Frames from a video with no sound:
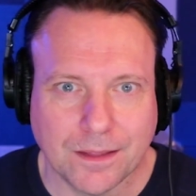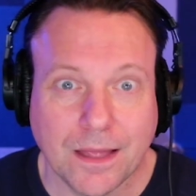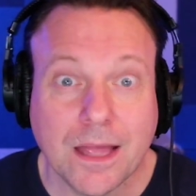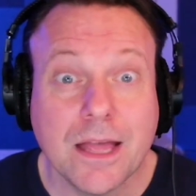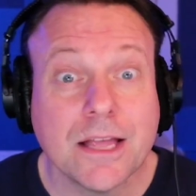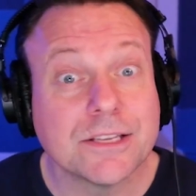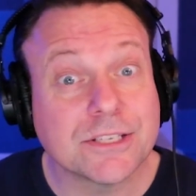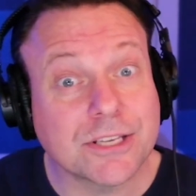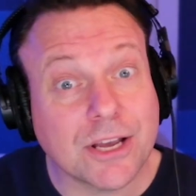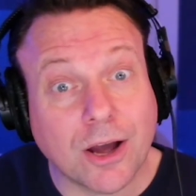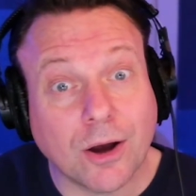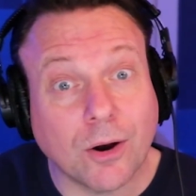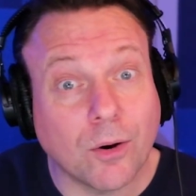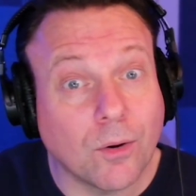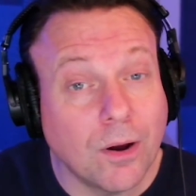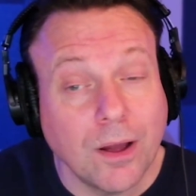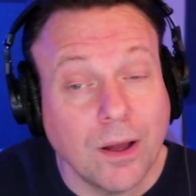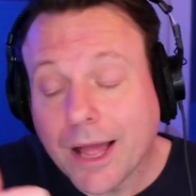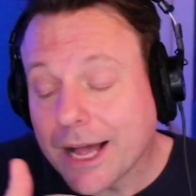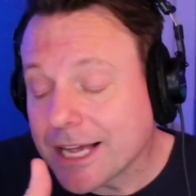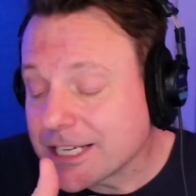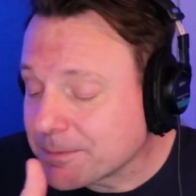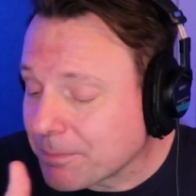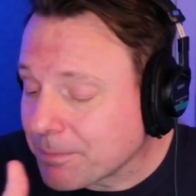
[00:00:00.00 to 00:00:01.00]
So,
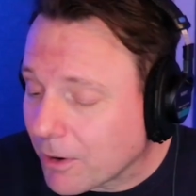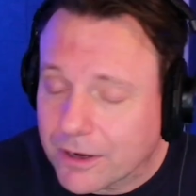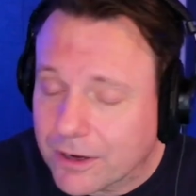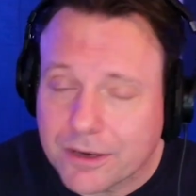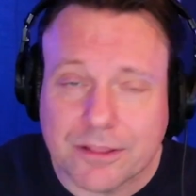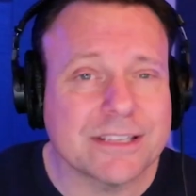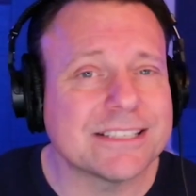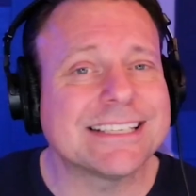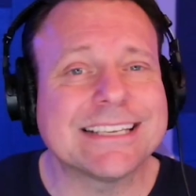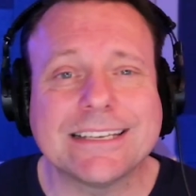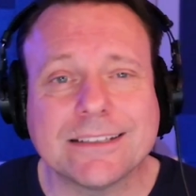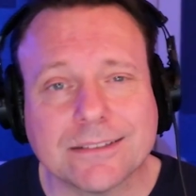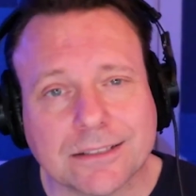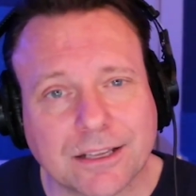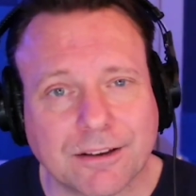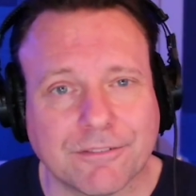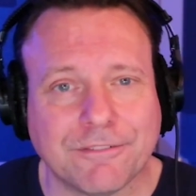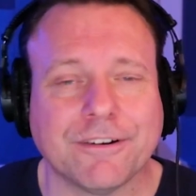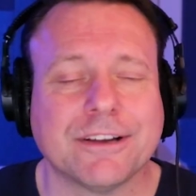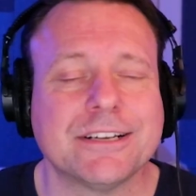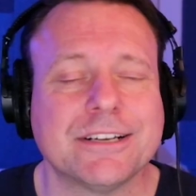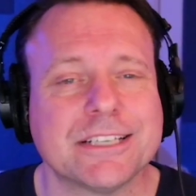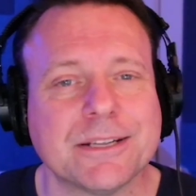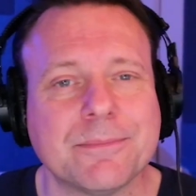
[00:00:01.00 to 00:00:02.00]
as part of this Healing
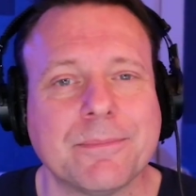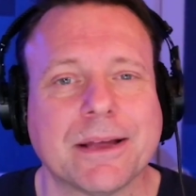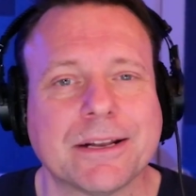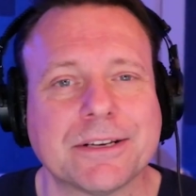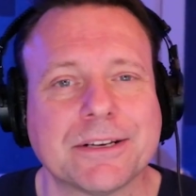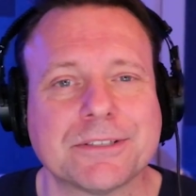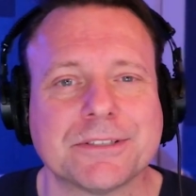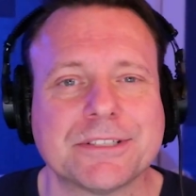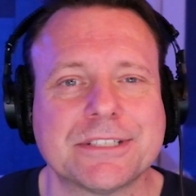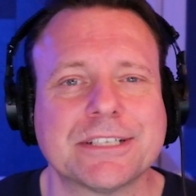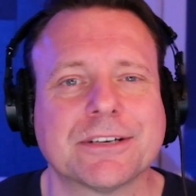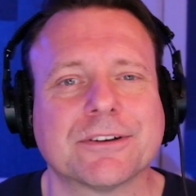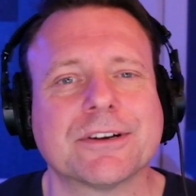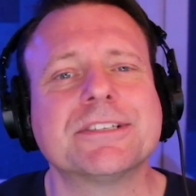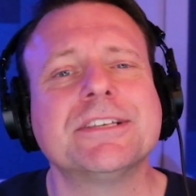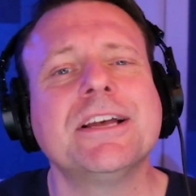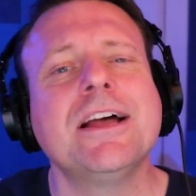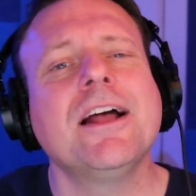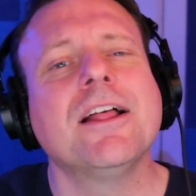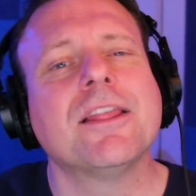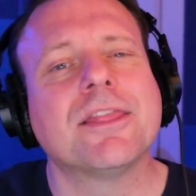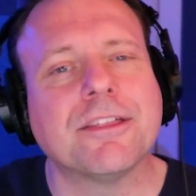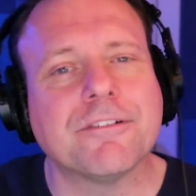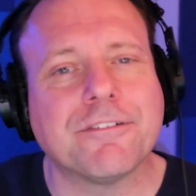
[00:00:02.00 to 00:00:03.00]
Fundamentals series,
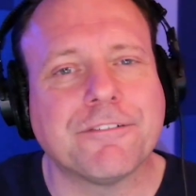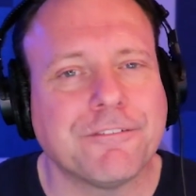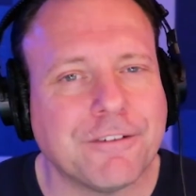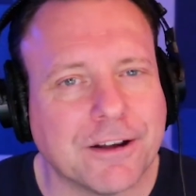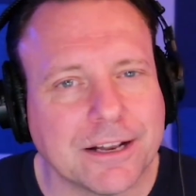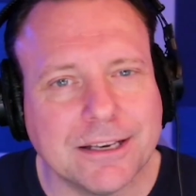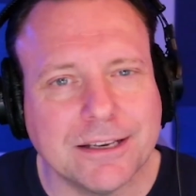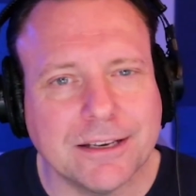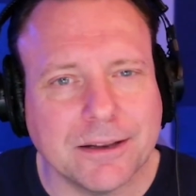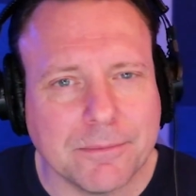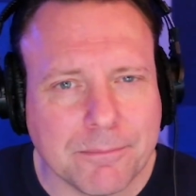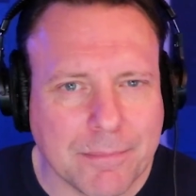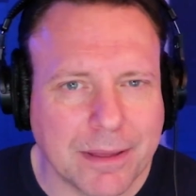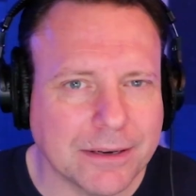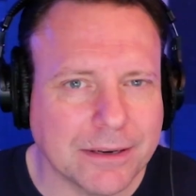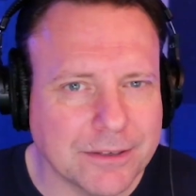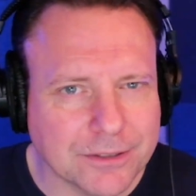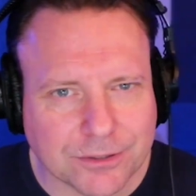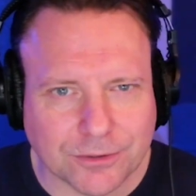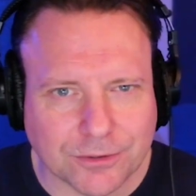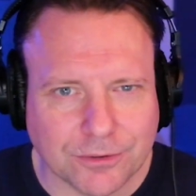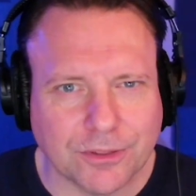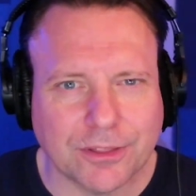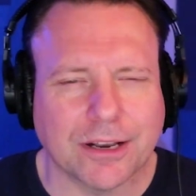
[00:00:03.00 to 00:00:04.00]
the
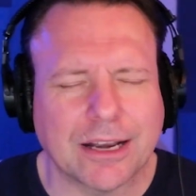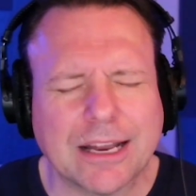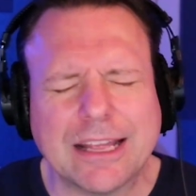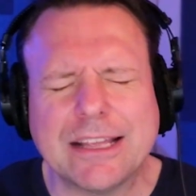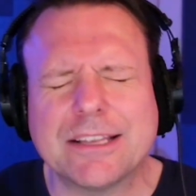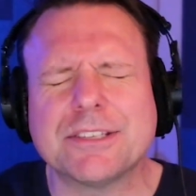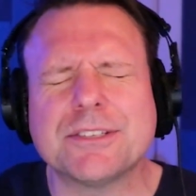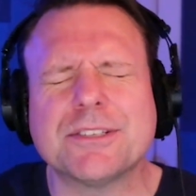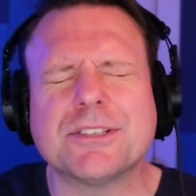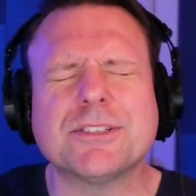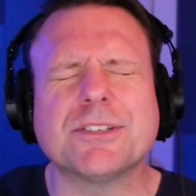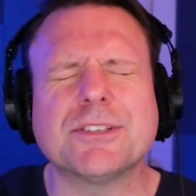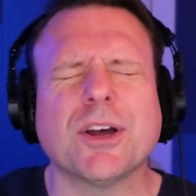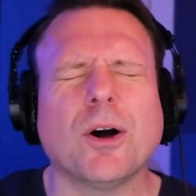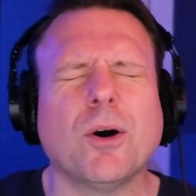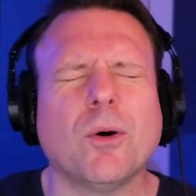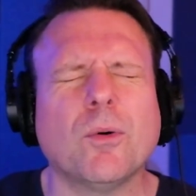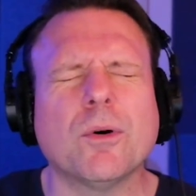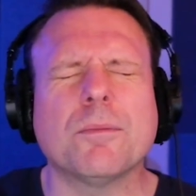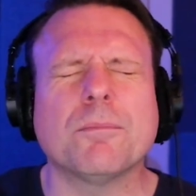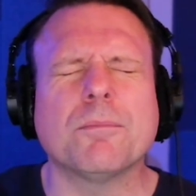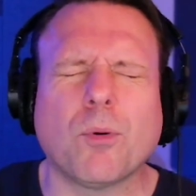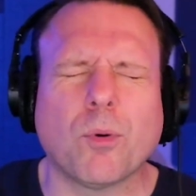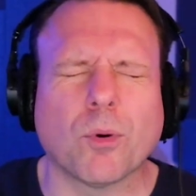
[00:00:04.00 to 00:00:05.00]
fundamental that is so
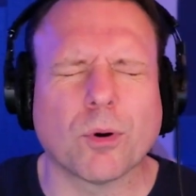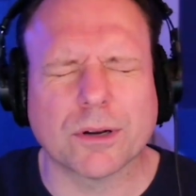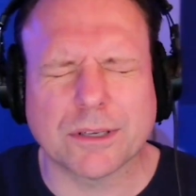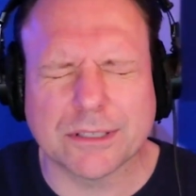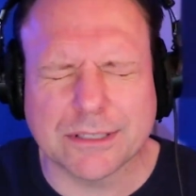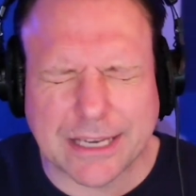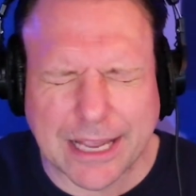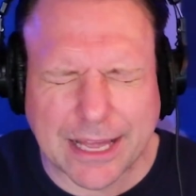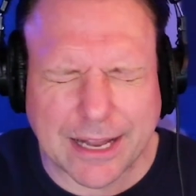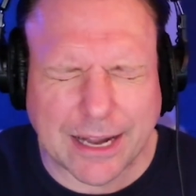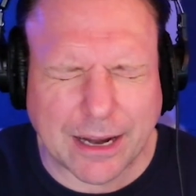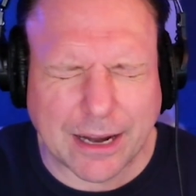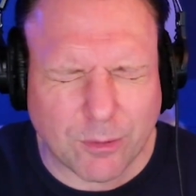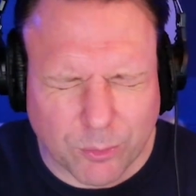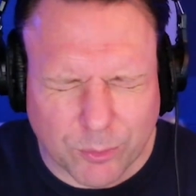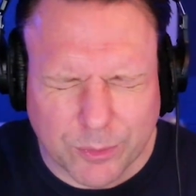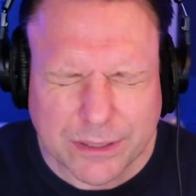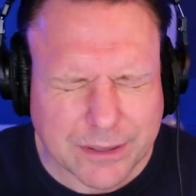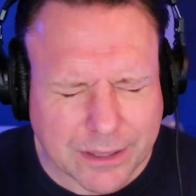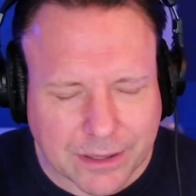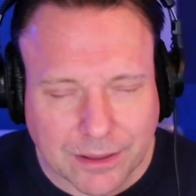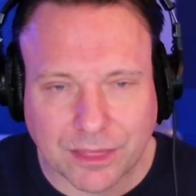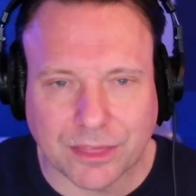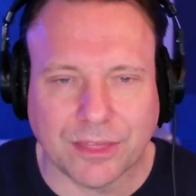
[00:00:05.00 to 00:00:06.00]
important, and I
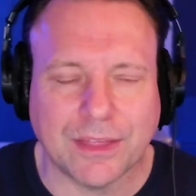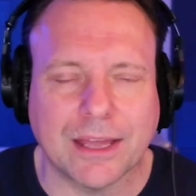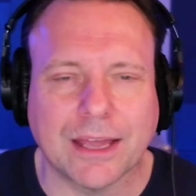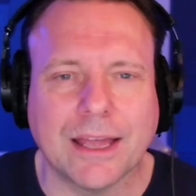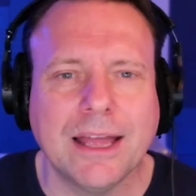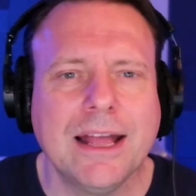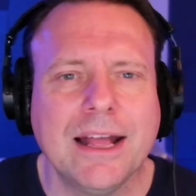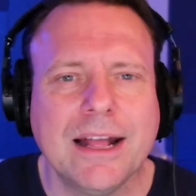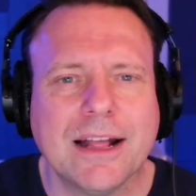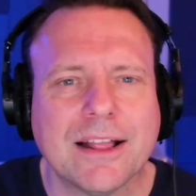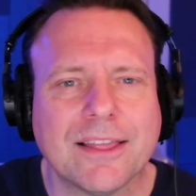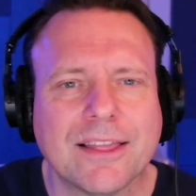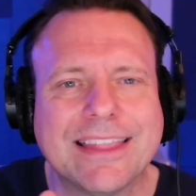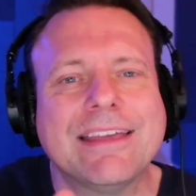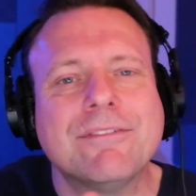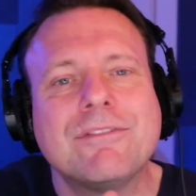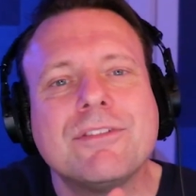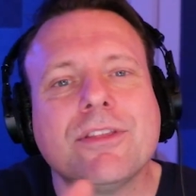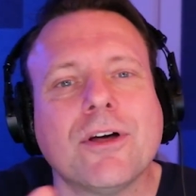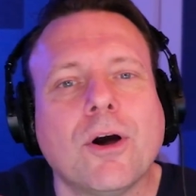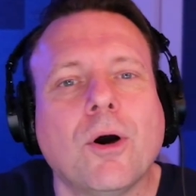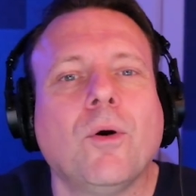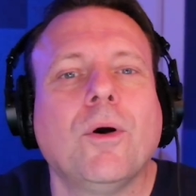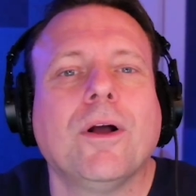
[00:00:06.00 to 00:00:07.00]
really think, even
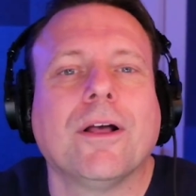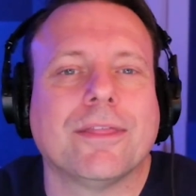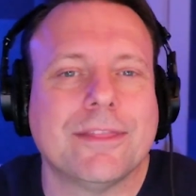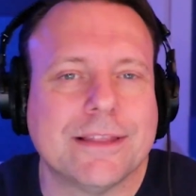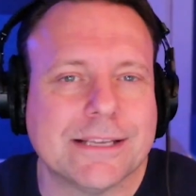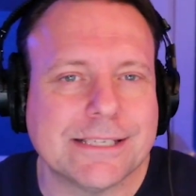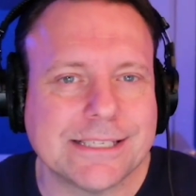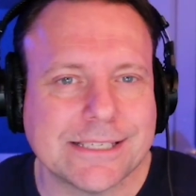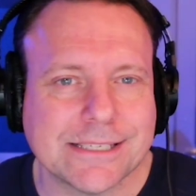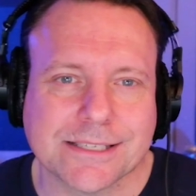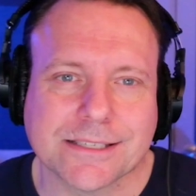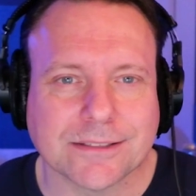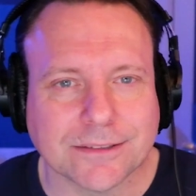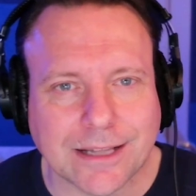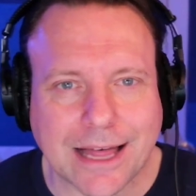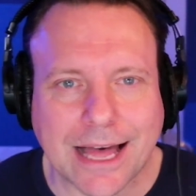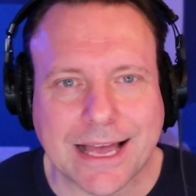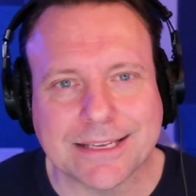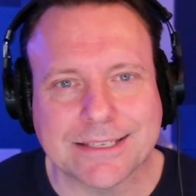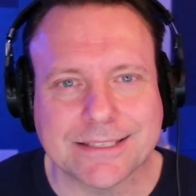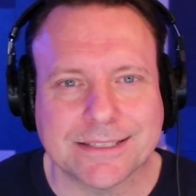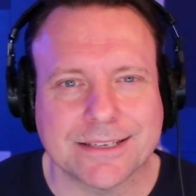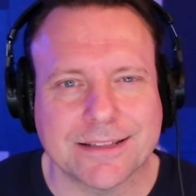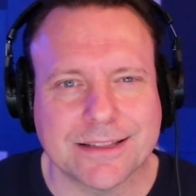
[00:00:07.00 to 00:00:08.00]
though this is the
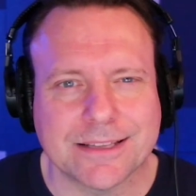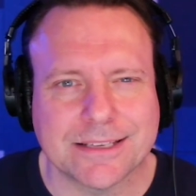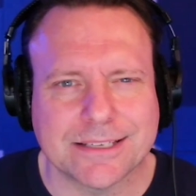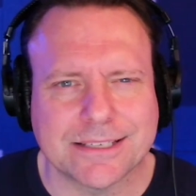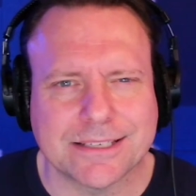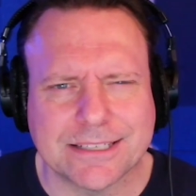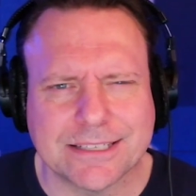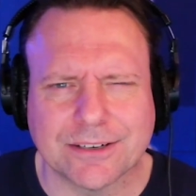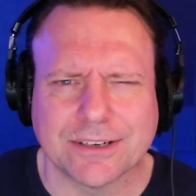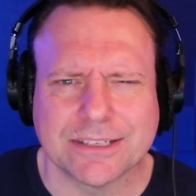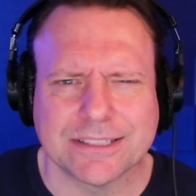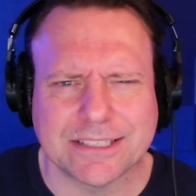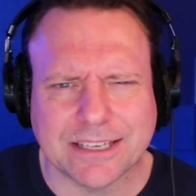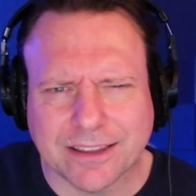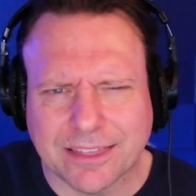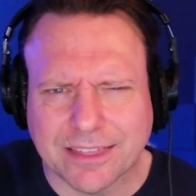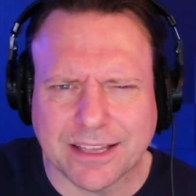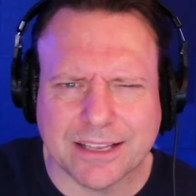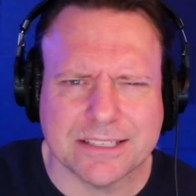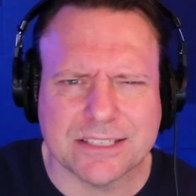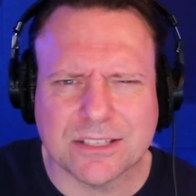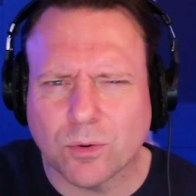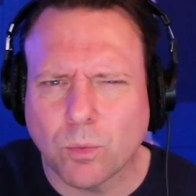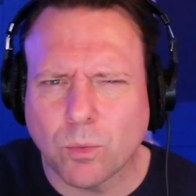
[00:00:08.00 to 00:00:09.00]
last in the series, I think
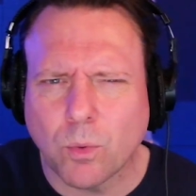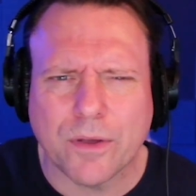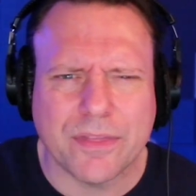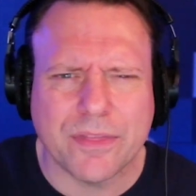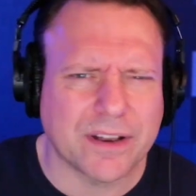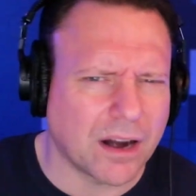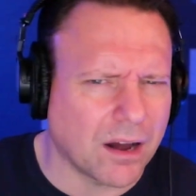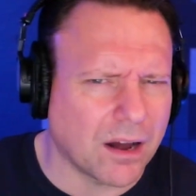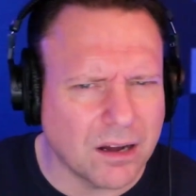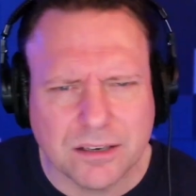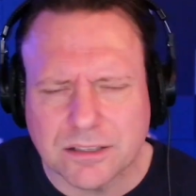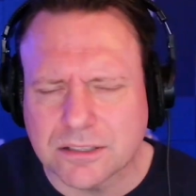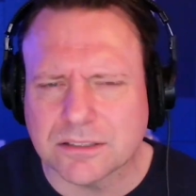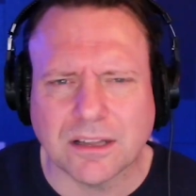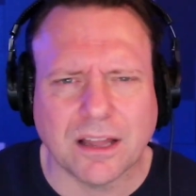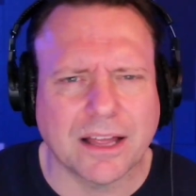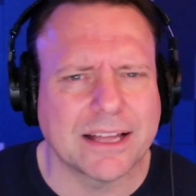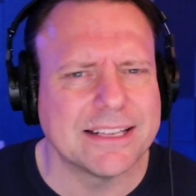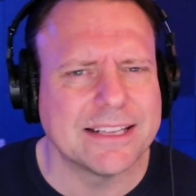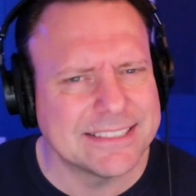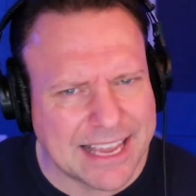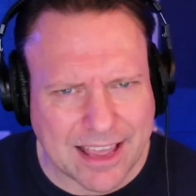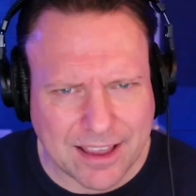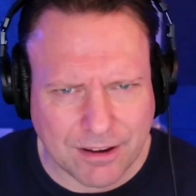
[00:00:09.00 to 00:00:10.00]
it's the one that
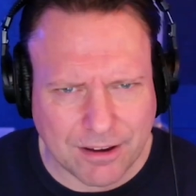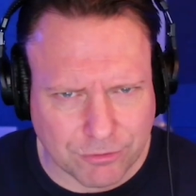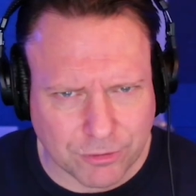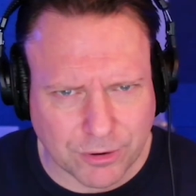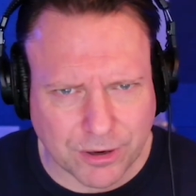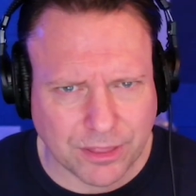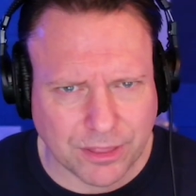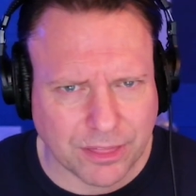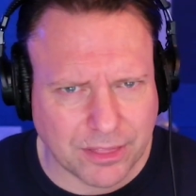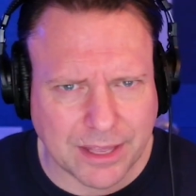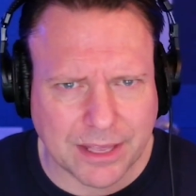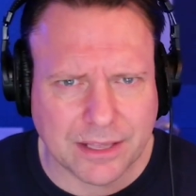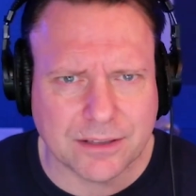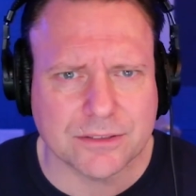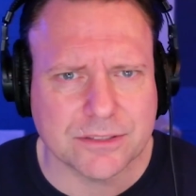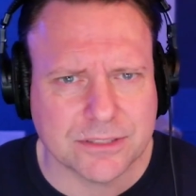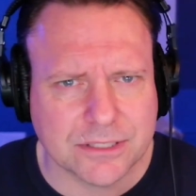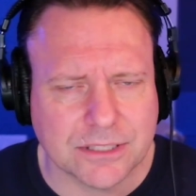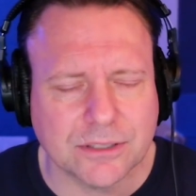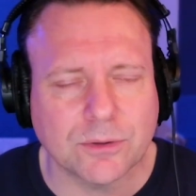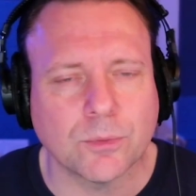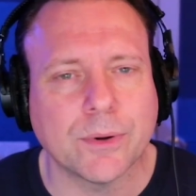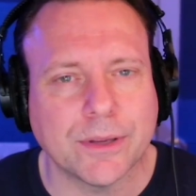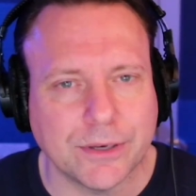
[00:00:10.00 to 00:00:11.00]
underlines everything else
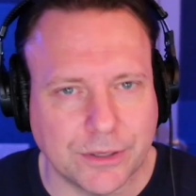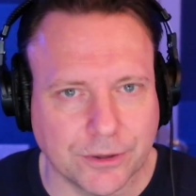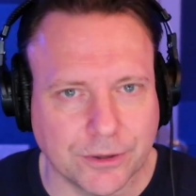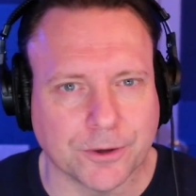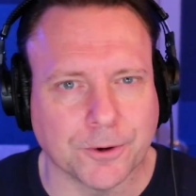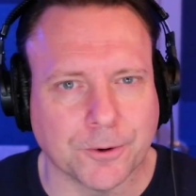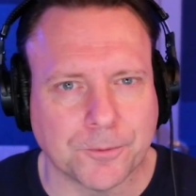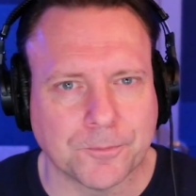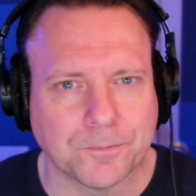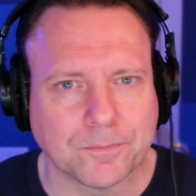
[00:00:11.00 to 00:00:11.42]
that we do